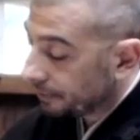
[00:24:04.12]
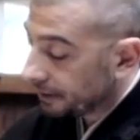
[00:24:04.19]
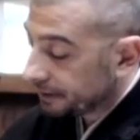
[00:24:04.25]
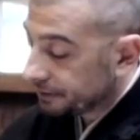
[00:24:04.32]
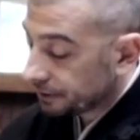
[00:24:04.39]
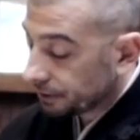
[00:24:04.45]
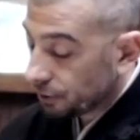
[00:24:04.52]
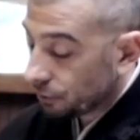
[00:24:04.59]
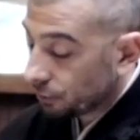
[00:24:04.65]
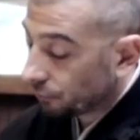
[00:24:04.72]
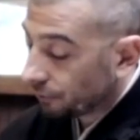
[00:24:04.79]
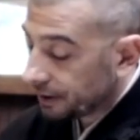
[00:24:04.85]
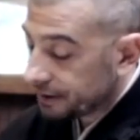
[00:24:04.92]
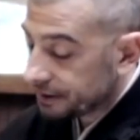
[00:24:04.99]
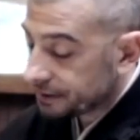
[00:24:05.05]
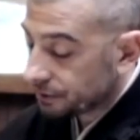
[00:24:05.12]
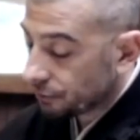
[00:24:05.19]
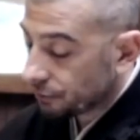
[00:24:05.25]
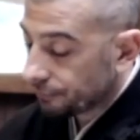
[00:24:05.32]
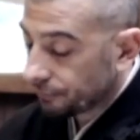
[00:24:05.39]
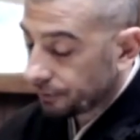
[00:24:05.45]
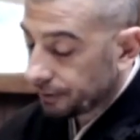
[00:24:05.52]
mean to go crazy
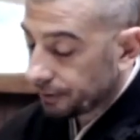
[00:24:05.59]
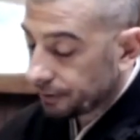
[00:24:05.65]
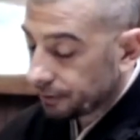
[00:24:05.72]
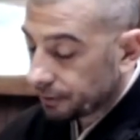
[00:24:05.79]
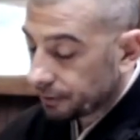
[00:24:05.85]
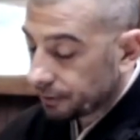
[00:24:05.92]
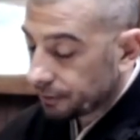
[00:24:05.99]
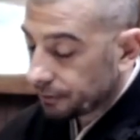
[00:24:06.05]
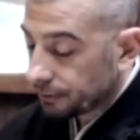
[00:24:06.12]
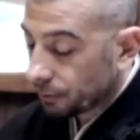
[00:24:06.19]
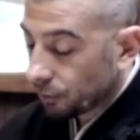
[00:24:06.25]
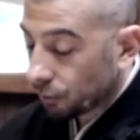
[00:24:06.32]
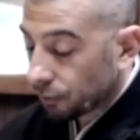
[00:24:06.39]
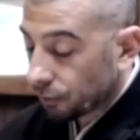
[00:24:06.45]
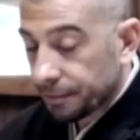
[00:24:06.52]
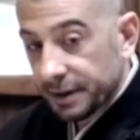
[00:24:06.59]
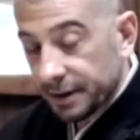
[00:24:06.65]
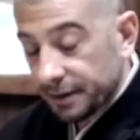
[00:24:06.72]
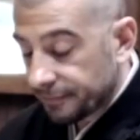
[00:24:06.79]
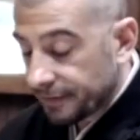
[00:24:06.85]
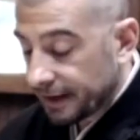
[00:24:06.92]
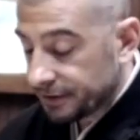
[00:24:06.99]
over it or to be
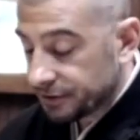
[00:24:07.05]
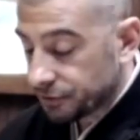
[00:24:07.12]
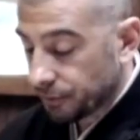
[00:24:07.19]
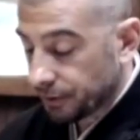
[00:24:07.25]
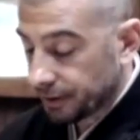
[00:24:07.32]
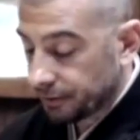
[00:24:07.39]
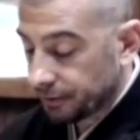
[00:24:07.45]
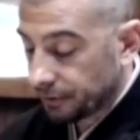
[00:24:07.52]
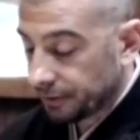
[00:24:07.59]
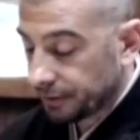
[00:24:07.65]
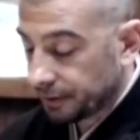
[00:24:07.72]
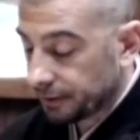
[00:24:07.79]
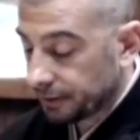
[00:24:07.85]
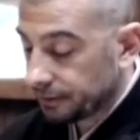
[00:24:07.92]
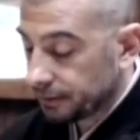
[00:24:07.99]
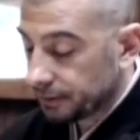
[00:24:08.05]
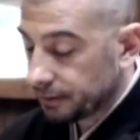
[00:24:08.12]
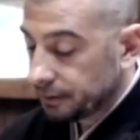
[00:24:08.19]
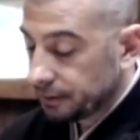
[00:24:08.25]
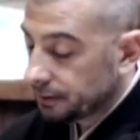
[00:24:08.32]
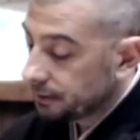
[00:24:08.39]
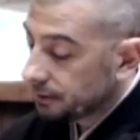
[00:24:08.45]
infatuated with it.
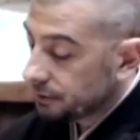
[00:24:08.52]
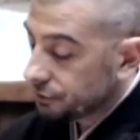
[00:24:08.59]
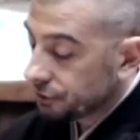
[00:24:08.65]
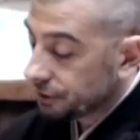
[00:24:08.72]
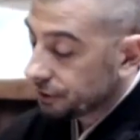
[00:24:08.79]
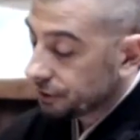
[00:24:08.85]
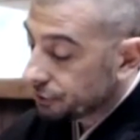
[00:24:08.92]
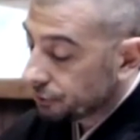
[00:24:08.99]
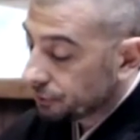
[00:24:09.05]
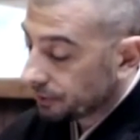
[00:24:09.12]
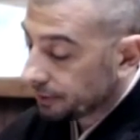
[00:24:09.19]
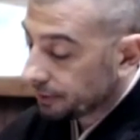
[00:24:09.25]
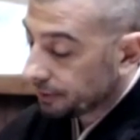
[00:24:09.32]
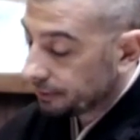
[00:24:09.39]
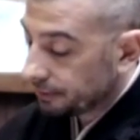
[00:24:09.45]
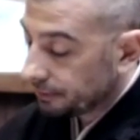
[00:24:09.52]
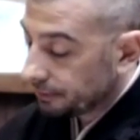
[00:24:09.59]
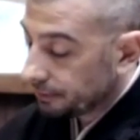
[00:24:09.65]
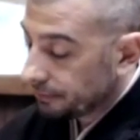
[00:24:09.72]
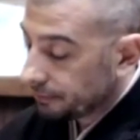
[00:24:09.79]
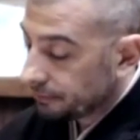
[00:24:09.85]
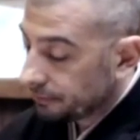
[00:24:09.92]
Just do it
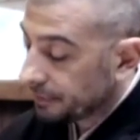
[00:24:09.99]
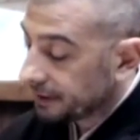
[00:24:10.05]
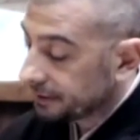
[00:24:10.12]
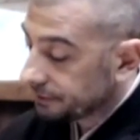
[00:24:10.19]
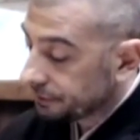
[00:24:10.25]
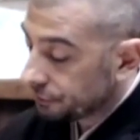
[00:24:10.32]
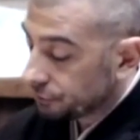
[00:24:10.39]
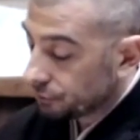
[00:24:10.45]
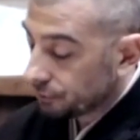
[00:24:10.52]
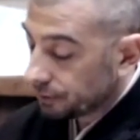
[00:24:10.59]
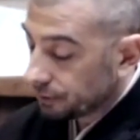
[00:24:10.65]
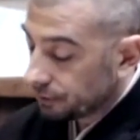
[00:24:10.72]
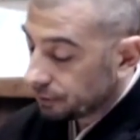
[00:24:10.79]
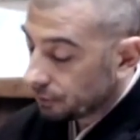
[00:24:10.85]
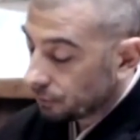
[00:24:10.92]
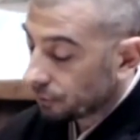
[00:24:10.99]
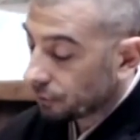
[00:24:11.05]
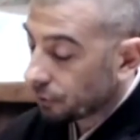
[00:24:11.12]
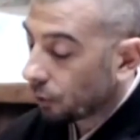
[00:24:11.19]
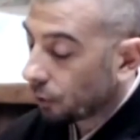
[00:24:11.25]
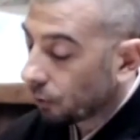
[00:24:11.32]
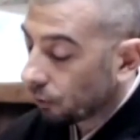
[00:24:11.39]
means to do it with
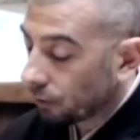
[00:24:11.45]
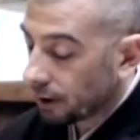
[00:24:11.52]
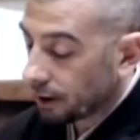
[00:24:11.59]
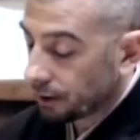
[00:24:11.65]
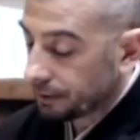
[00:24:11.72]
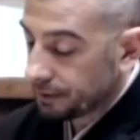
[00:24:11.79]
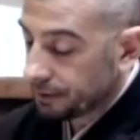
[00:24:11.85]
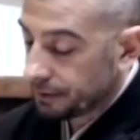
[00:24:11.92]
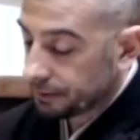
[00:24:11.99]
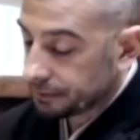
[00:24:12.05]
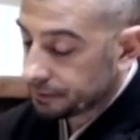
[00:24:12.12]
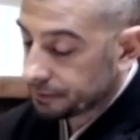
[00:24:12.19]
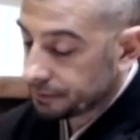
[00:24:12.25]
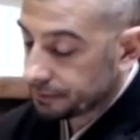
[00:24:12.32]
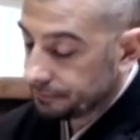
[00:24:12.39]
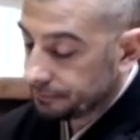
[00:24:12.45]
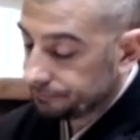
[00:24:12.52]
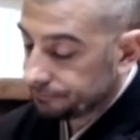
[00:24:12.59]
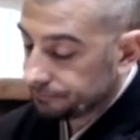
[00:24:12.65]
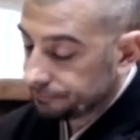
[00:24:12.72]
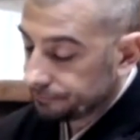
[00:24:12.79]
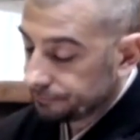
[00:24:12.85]
wholeheartedness.
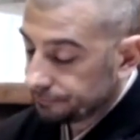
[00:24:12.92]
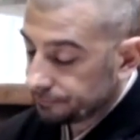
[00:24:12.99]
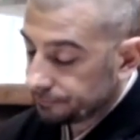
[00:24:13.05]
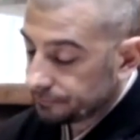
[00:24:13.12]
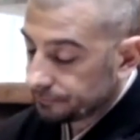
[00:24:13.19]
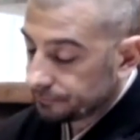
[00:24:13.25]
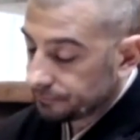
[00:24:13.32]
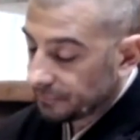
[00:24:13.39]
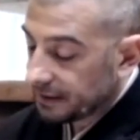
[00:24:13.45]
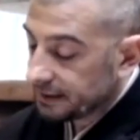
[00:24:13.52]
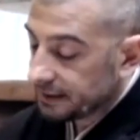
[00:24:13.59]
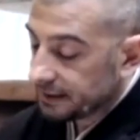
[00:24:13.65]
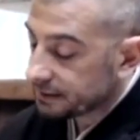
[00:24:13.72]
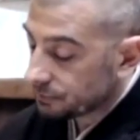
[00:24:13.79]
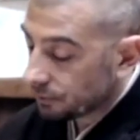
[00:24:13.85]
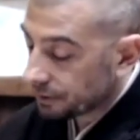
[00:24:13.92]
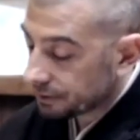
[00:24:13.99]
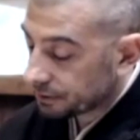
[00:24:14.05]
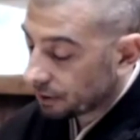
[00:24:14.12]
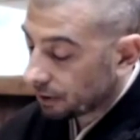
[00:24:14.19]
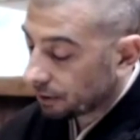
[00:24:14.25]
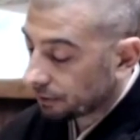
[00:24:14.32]
This is what is
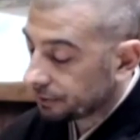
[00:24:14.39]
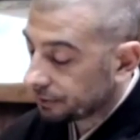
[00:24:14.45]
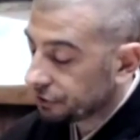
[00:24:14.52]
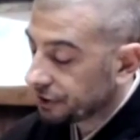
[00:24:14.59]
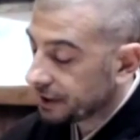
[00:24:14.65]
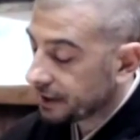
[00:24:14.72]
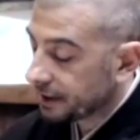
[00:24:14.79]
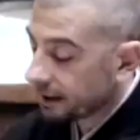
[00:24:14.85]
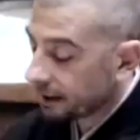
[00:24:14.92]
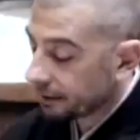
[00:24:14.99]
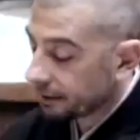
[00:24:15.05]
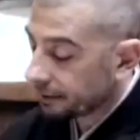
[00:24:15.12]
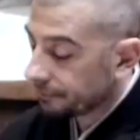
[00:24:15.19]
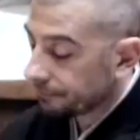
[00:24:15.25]
called shikan.